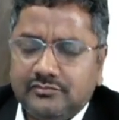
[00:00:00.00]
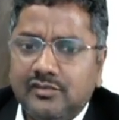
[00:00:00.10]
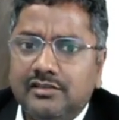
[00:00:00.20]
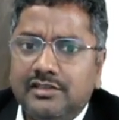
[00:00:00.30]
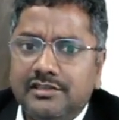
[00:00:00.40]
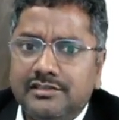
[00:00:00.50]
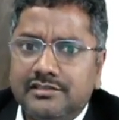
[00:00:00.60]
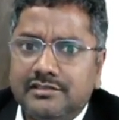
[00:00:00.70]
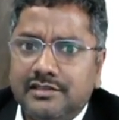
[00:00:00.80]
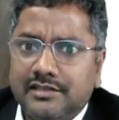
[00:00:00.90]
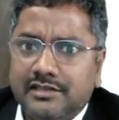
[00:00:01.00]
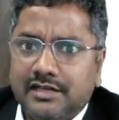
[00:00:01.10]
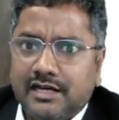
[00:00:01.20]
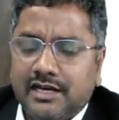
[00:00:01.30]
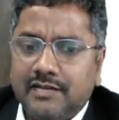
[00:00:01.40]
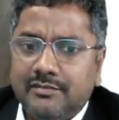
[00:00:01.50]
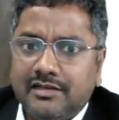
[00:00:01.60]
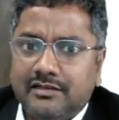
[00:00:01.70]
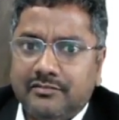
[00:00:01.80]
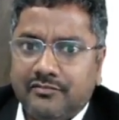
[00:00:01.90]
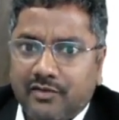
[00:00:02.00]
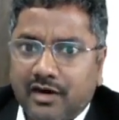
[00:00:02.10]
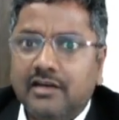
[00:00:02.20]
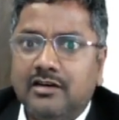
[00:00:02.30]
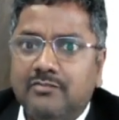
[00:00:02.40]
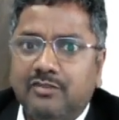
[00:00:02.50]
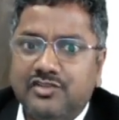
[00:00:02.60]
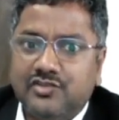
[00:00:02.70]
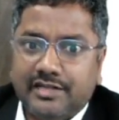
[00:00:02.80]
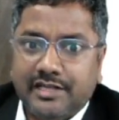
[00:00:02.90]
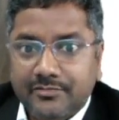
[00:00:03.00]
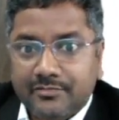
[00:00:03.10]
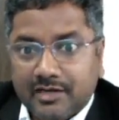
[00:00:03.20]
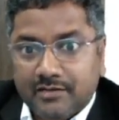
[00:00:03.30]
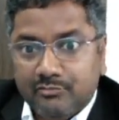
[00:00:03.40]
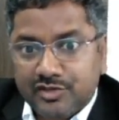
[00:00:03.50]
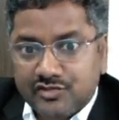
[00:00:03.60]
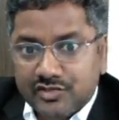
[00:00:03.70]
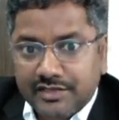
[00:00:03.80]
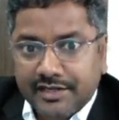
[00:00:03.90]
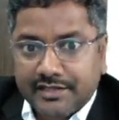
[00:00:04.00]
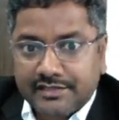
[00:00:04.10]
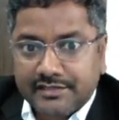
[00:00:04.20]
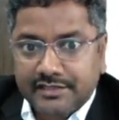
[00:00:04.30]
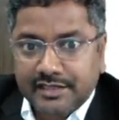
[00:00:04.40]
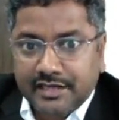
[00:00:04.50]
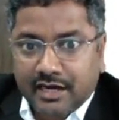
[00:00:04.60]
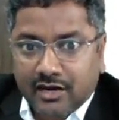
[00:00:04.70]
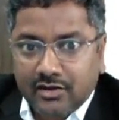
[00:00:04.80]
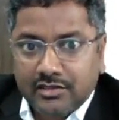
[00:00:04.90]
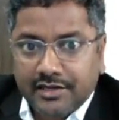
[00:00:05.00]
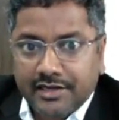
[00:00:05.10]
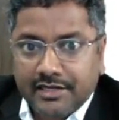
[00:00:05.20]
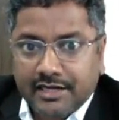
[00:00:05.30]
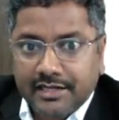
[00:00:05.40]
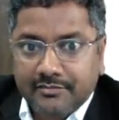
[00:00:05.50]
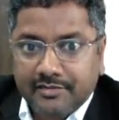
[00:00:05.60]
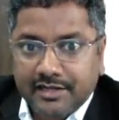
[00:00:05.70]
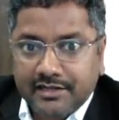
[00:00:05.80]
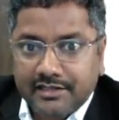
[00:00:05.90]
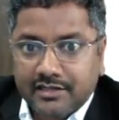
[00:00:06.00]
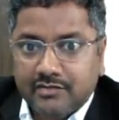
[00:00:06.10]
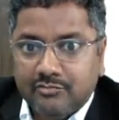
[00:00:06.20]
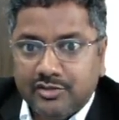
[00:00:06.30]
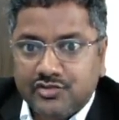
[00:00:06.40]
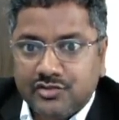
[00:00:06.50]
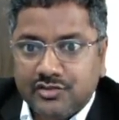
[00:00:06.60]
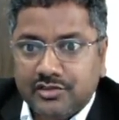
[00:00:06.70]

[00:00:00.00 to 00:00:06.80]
this for combustion, if combustion data, see all the data I have taken here, combustion,